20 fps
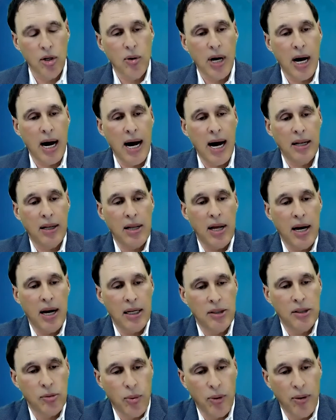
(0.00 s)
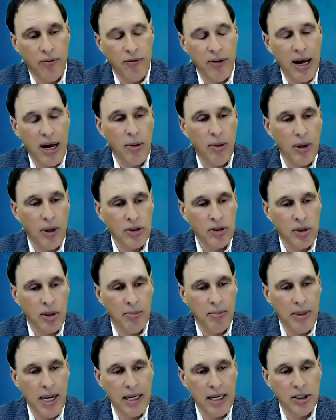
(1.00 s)
guidelines with evaluation
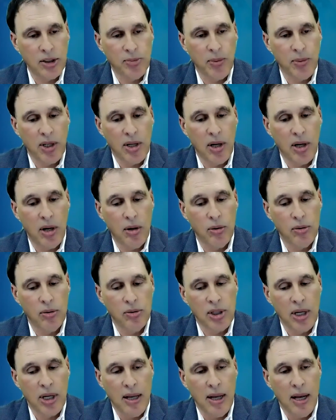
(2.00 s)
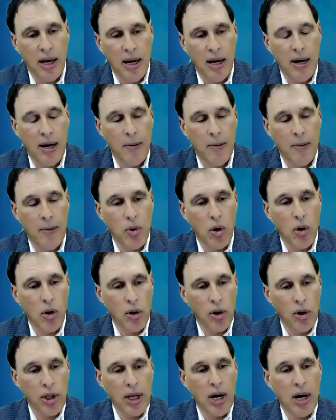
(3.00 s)
and management codes,
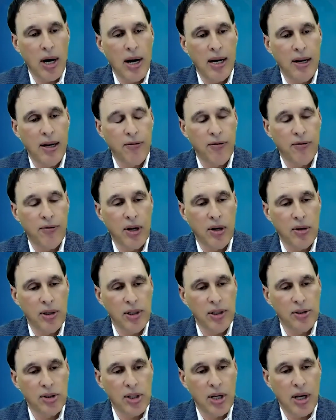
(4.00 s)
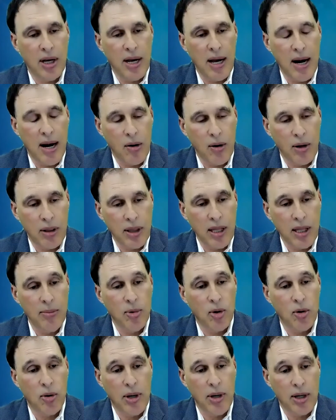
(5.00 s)
early on, if there is erythema
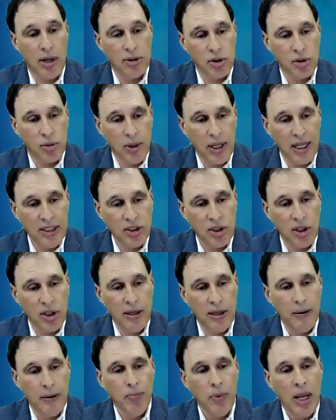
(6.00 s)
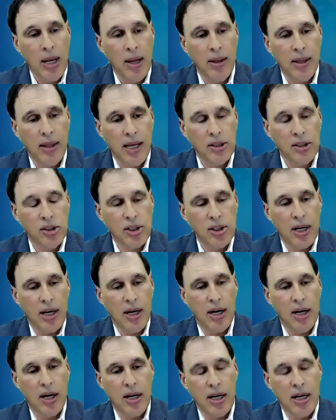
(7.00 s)
or an ulceration, that's
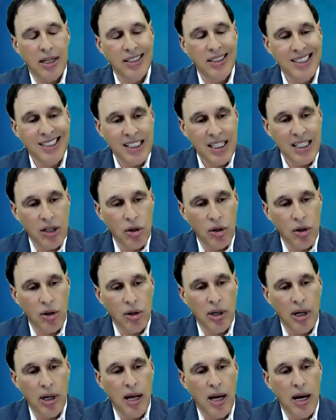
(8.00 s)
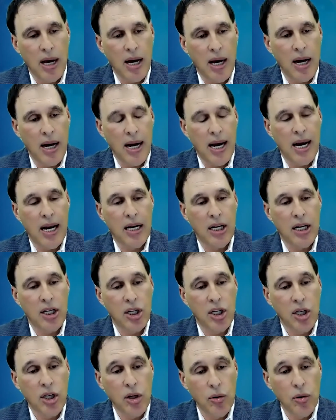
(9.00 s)
considered an
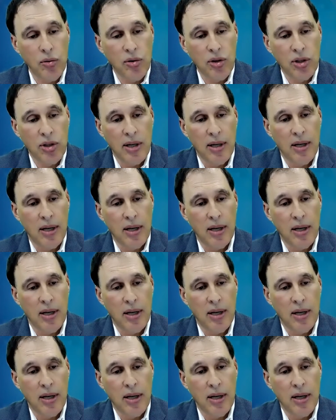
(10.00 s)
acute